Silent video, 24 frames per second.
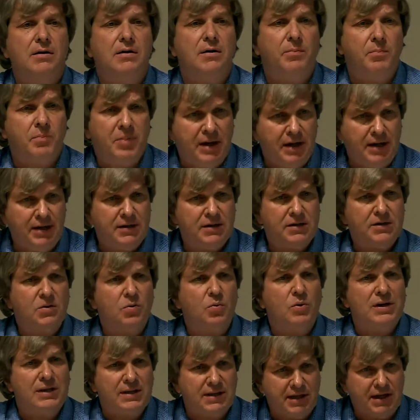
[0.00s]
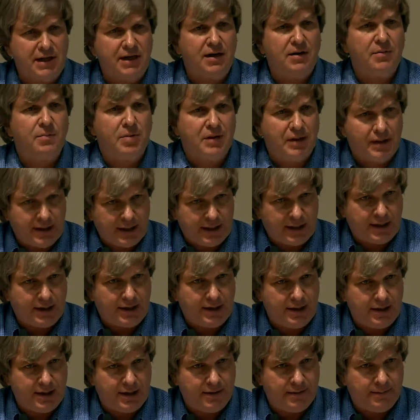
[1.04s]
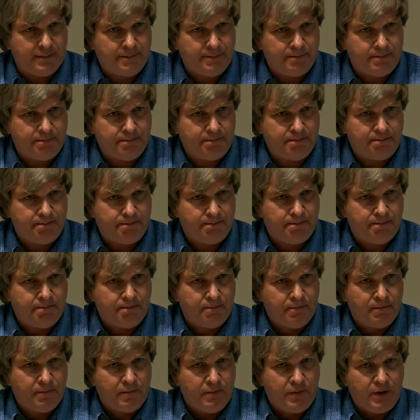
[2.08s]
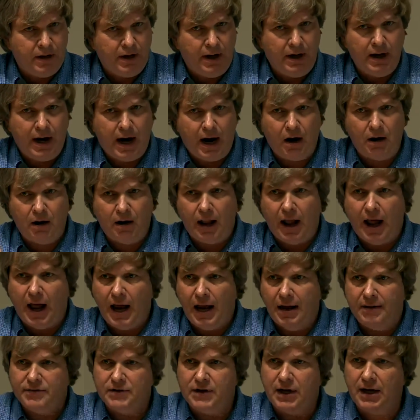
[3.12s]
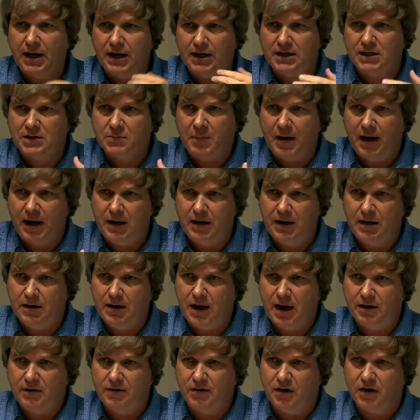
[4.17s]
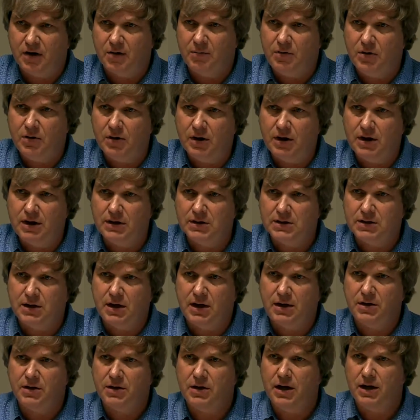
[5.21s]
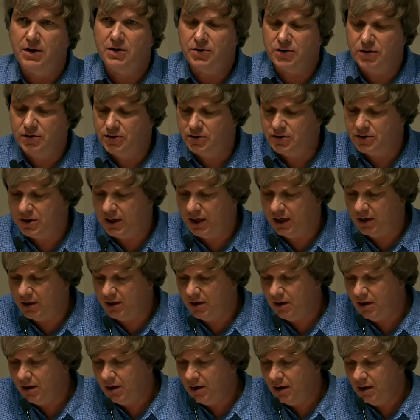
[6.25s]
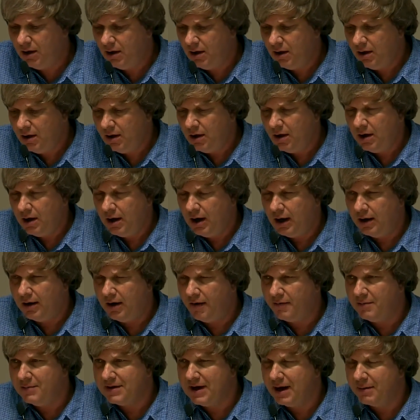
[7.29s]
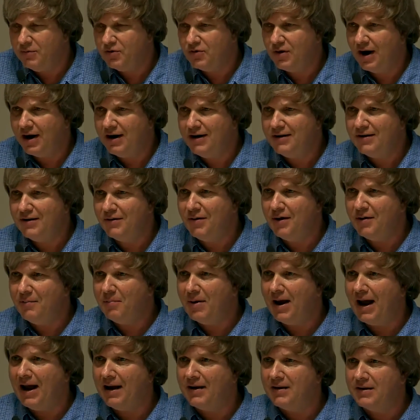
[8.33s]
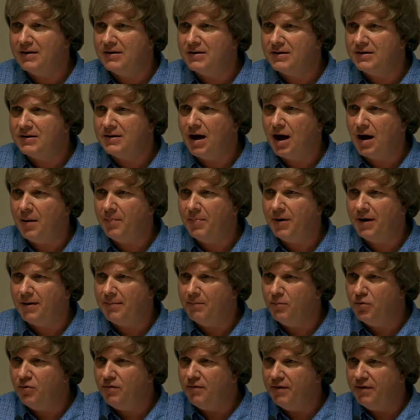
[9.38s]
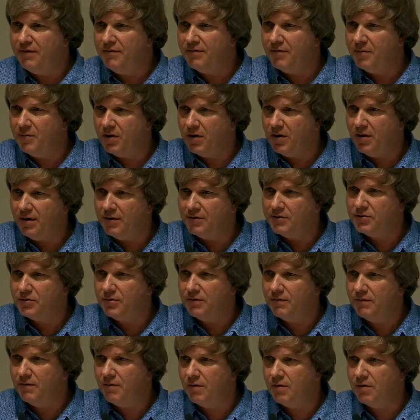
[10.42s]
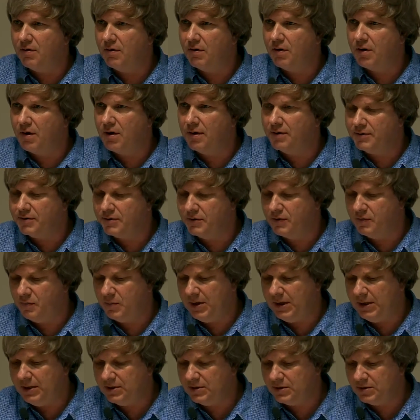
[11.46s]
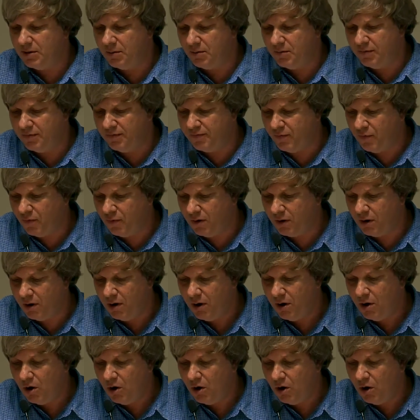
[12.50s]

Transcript: the peace we seek politically in our lives and expanding that to communities, nations, and governments. I'm trying to unpack this topic, moving from a culture of war to a culture of peace. Number 4,